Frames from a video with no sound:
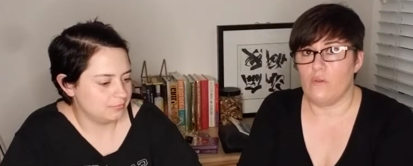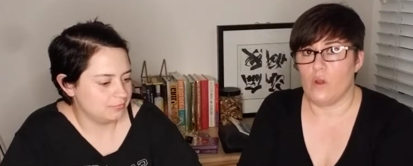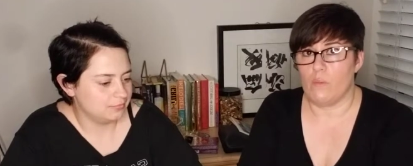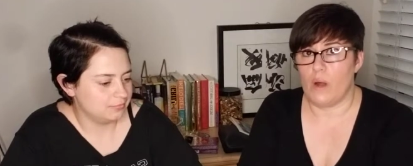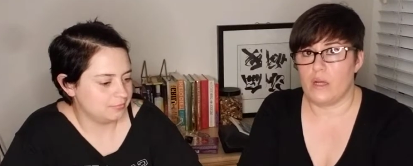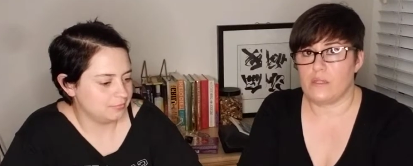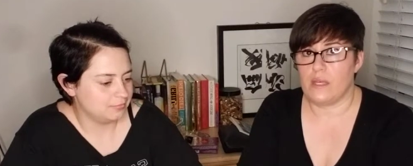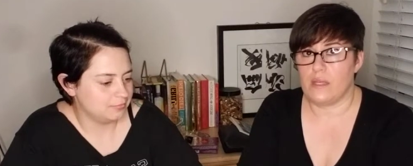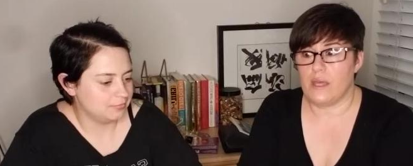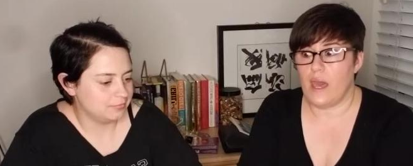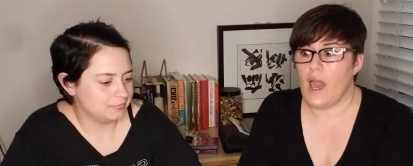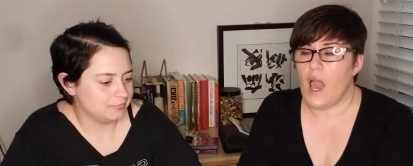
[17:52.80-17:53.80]
Speaker 1: her a box like
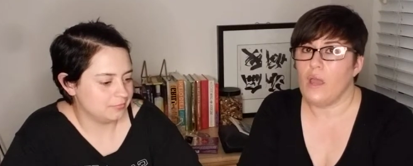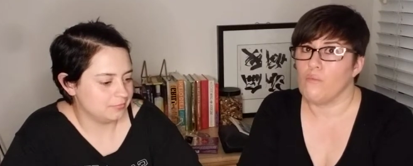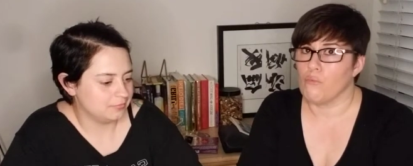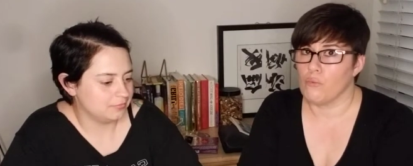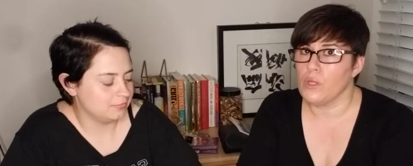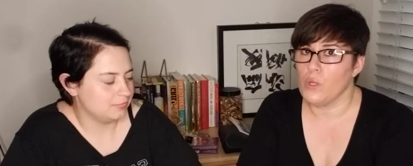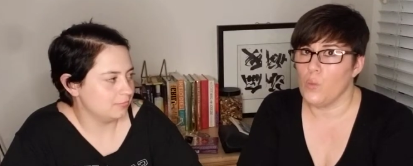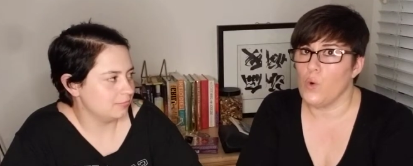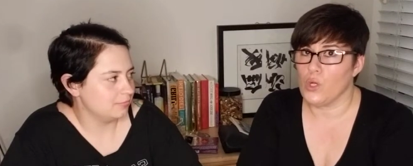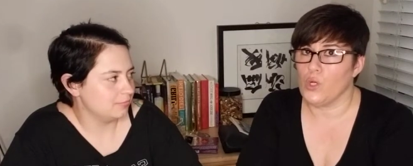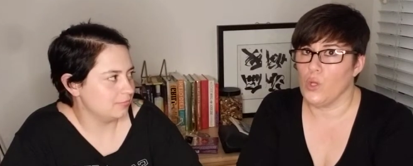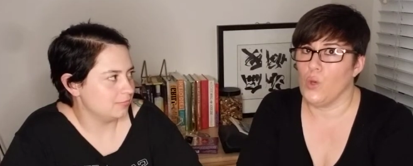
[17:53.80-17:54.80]
that, I really want to
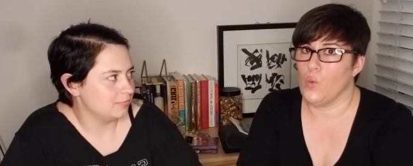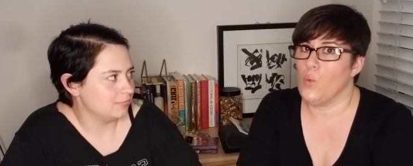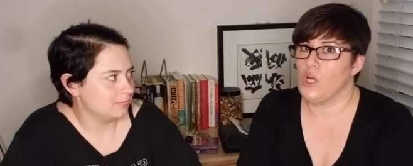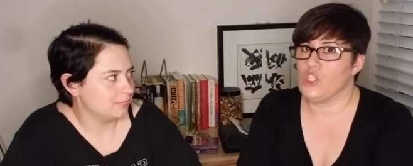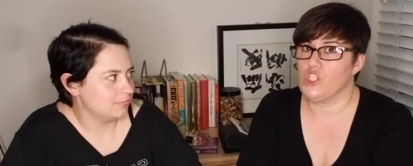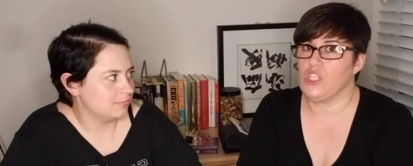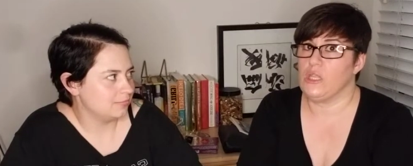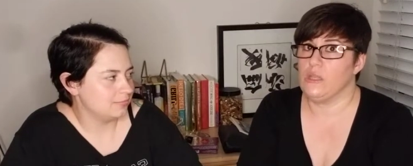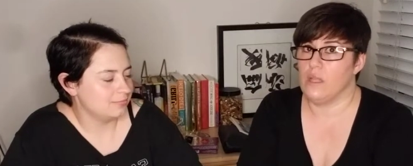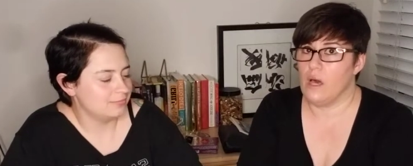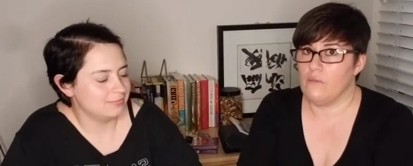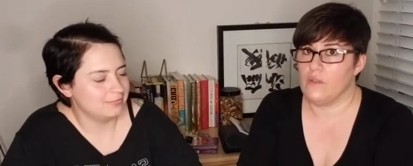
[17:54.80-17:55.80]
know what she
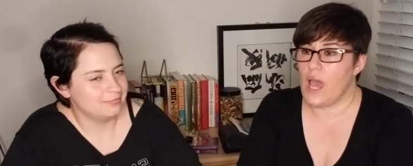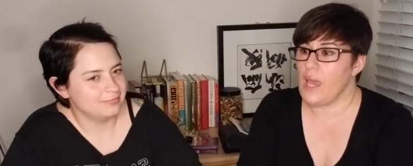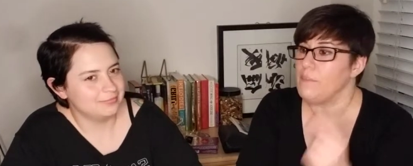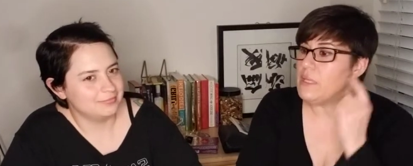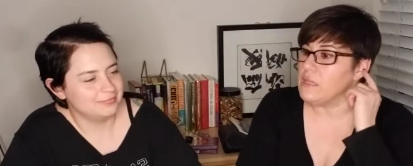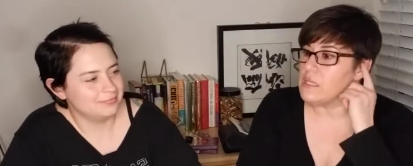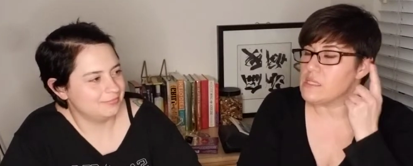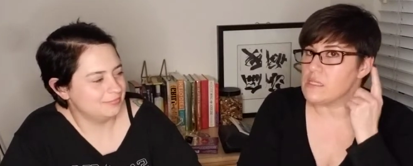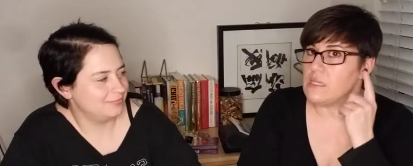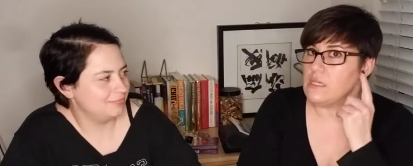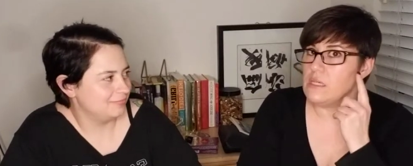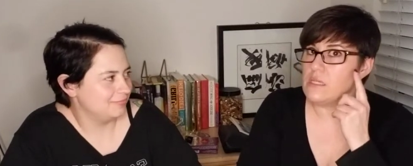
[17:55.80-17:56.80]
loved. I'd be listening
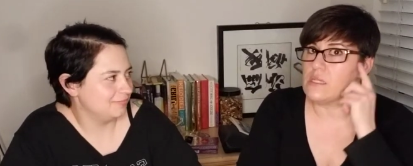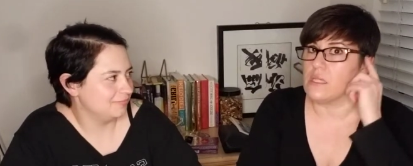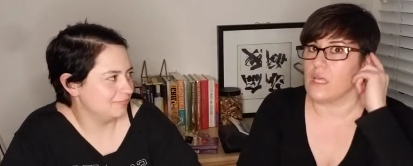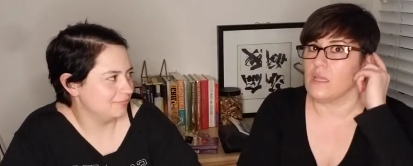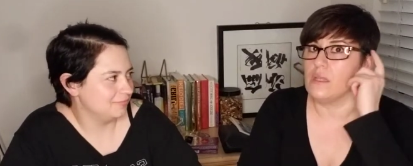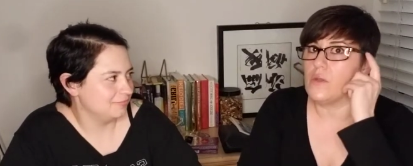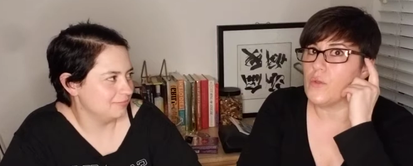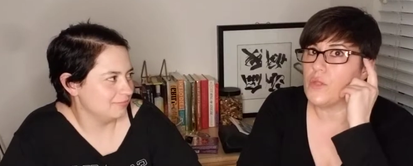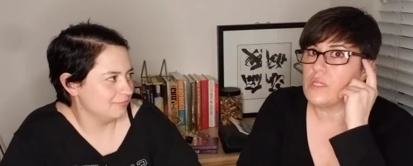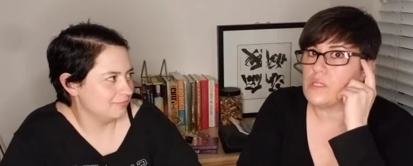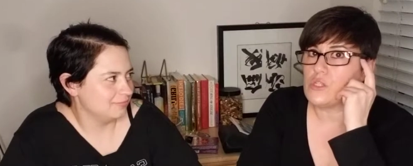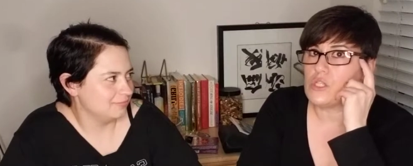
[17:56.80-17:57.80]
in to, like, little things
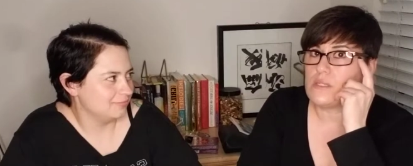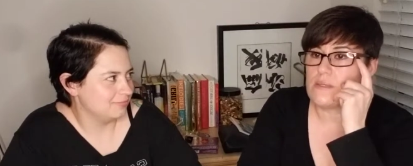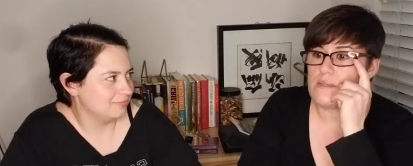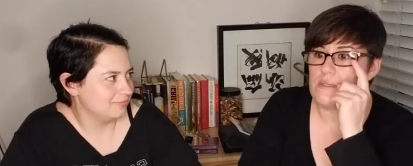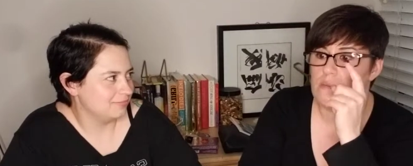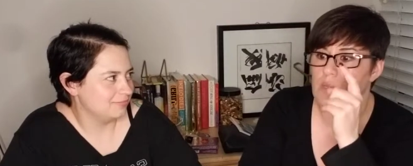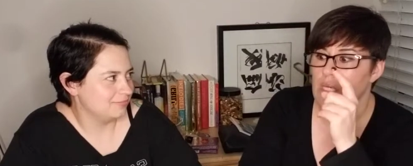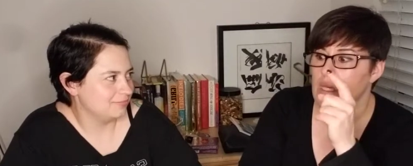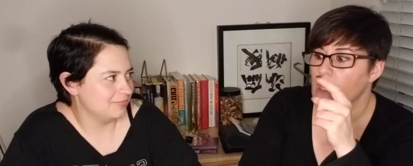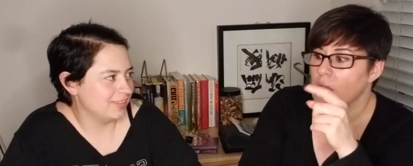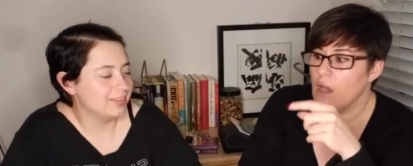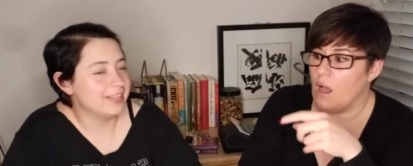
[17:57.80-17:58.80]
that she says to me.
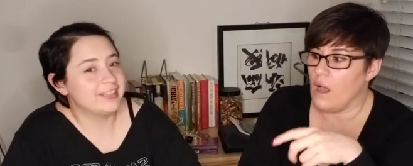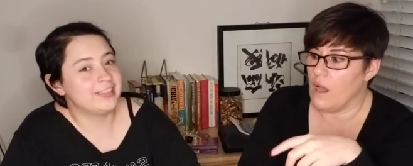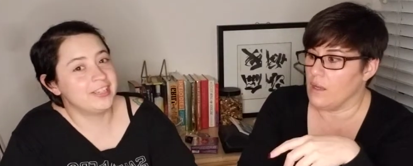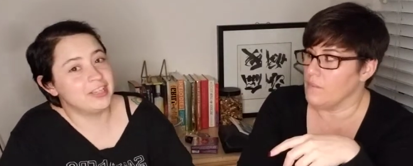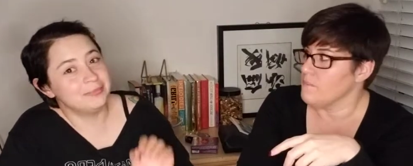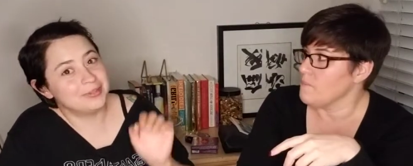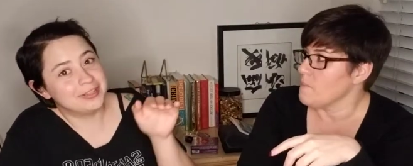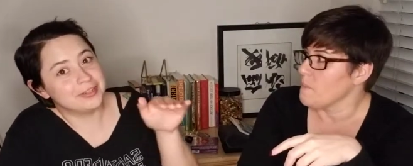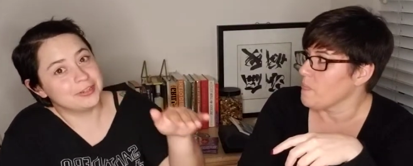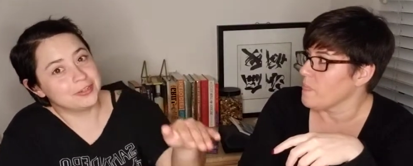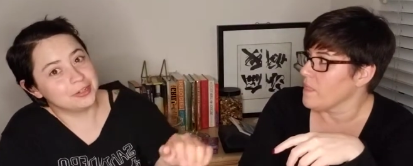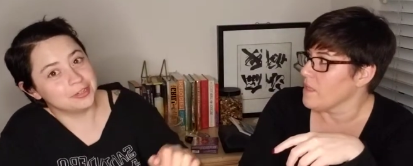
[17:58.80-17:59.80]
Speaker 2: Like, on, get me the
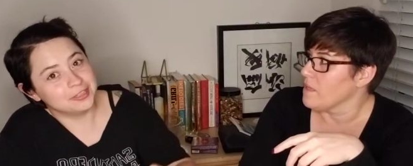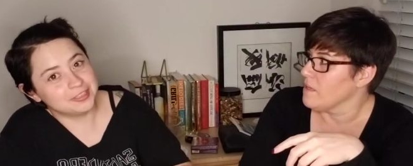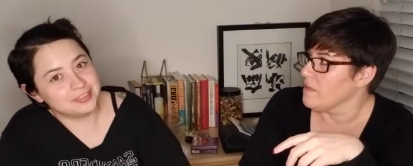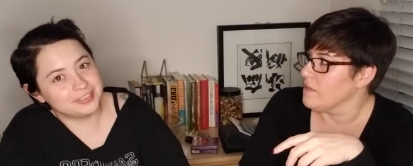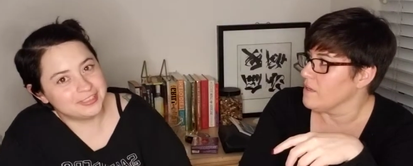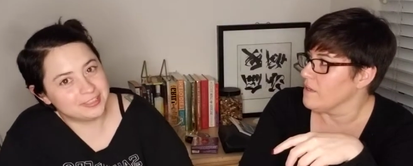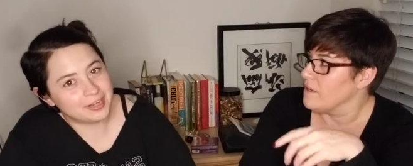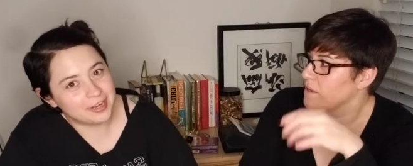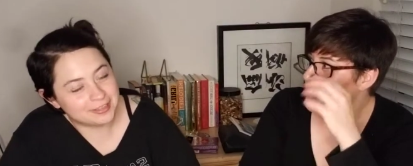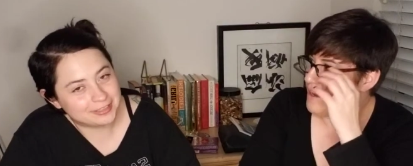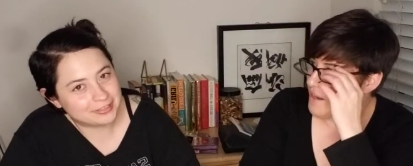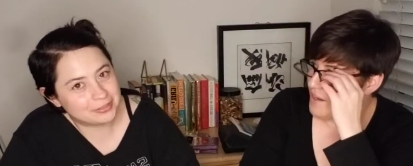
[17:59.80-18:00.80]
Kirkland
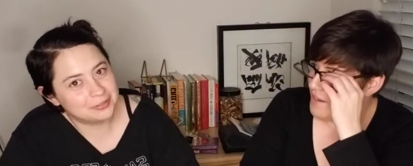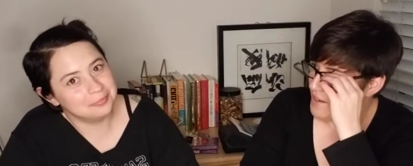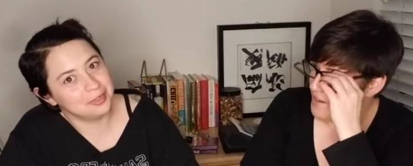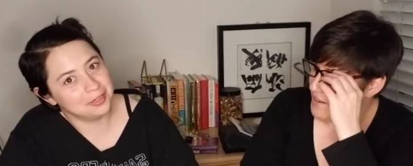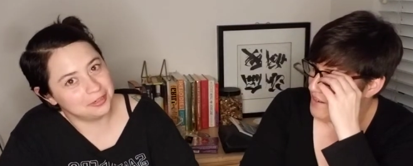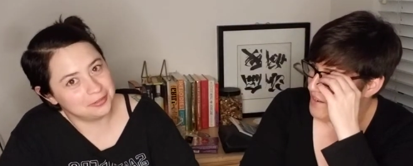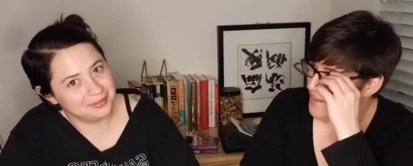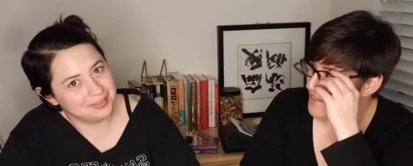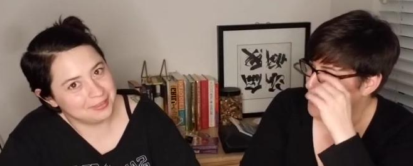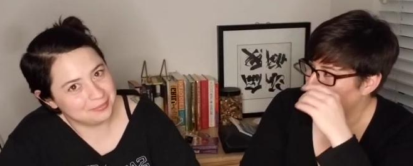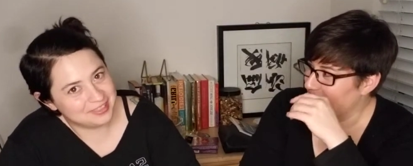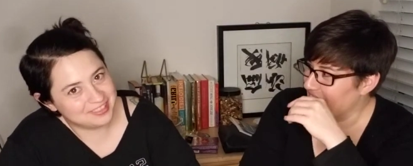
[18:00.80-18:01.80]
Costco margarita
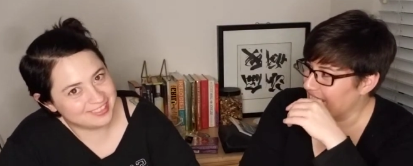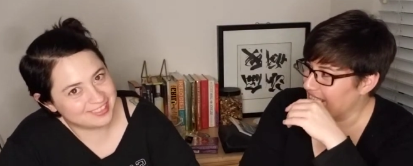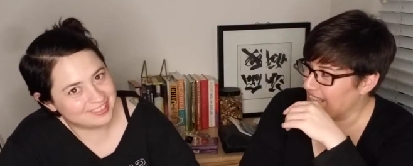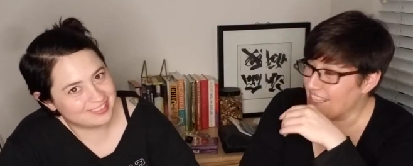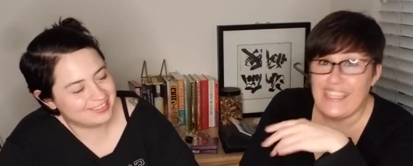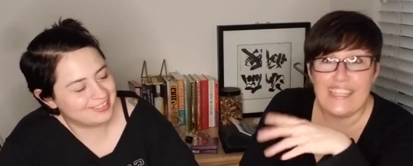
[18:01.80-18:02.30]
mix.